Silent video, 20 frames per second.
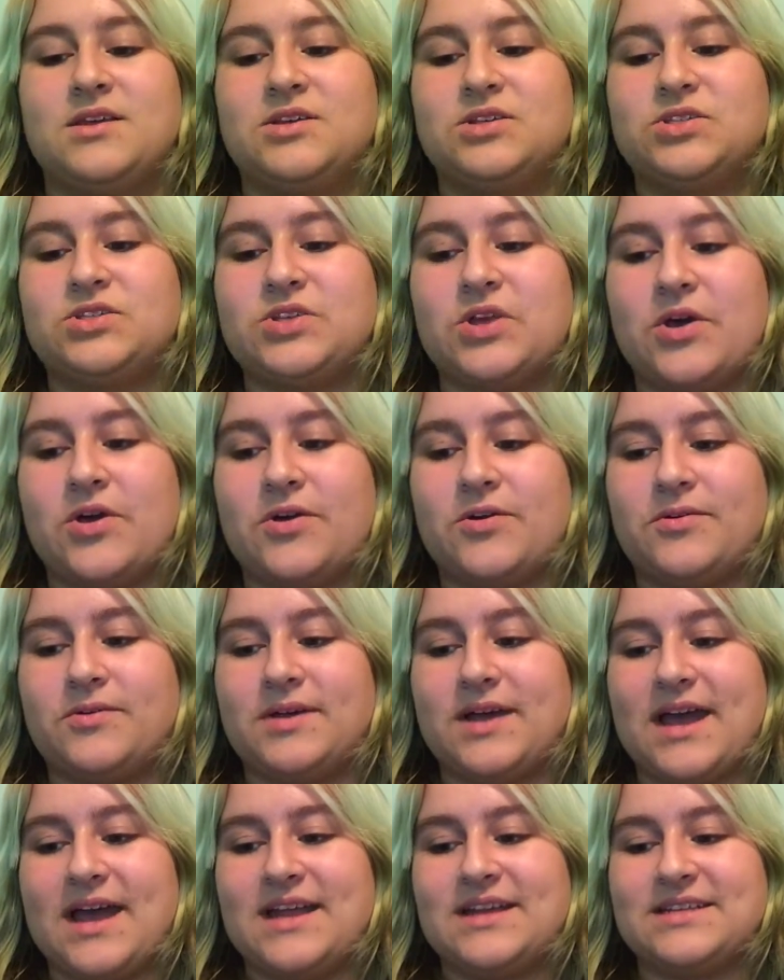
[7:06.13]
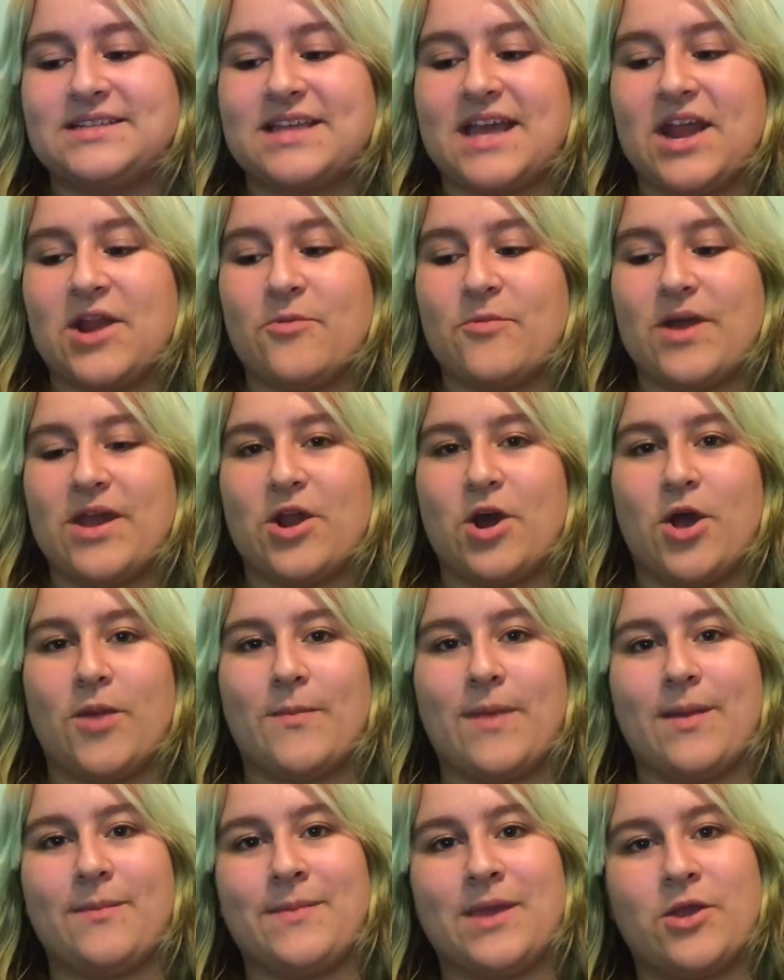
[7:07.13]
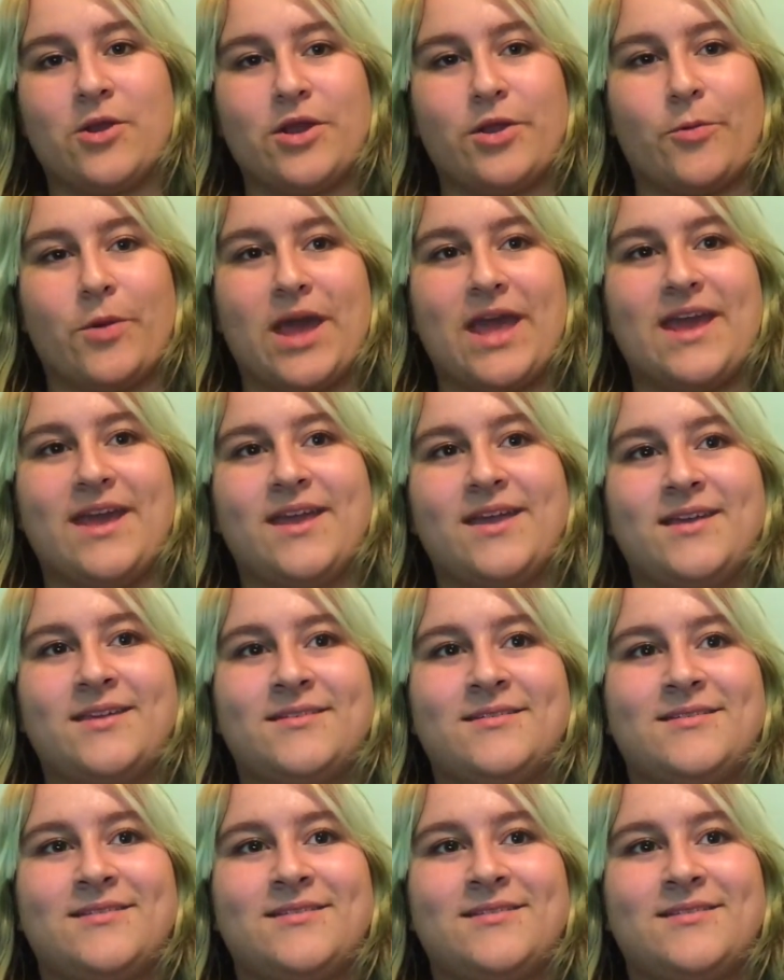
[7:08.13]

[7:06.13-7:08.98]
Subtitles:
So I just kind of went on my merry way.